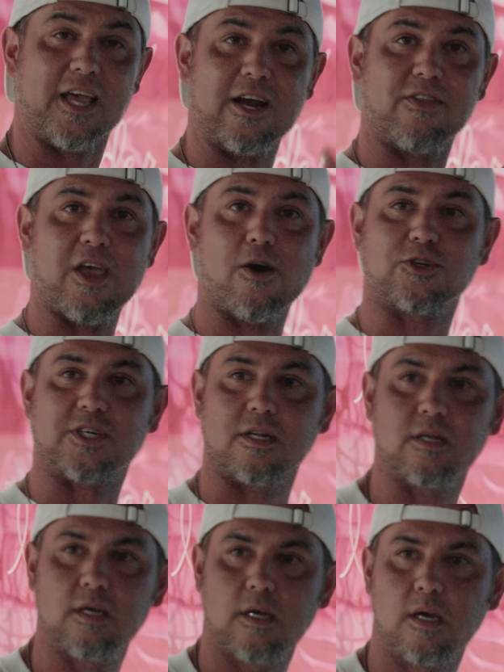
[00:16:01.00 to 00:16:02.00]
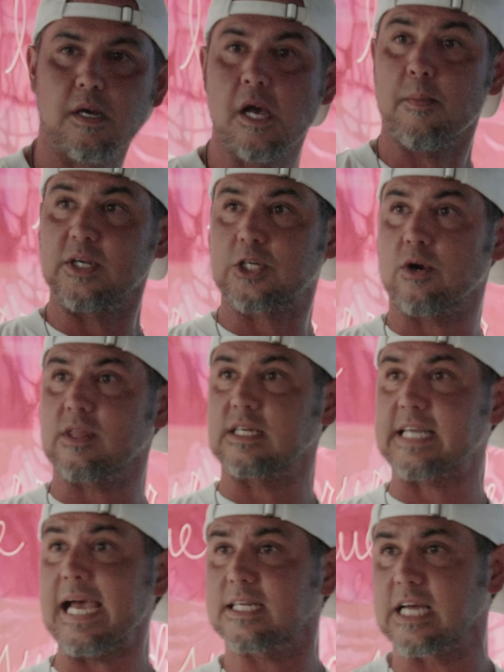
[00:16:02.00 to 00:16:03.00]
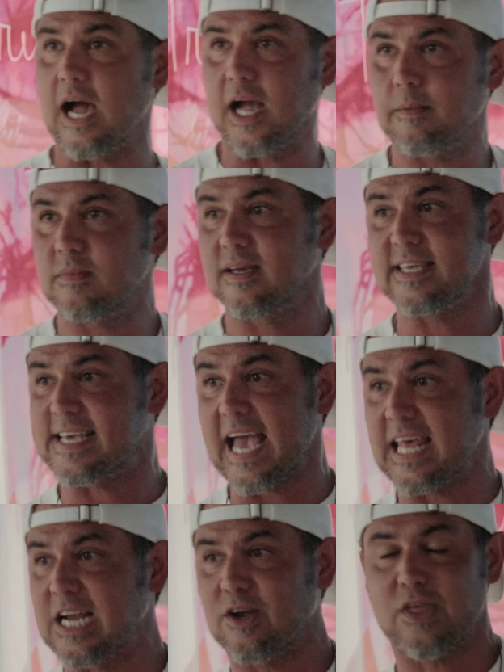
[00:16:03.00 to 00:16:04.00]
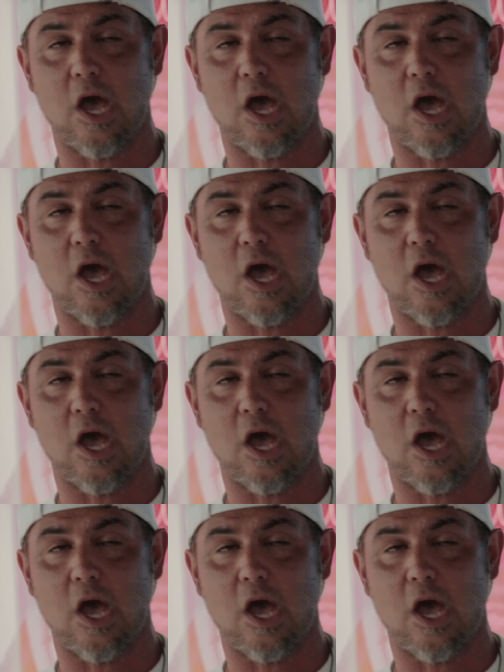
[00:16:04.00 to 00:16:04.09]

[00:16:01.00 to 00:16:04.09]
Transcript: hear the ocean. But during the daytime, you can't hear the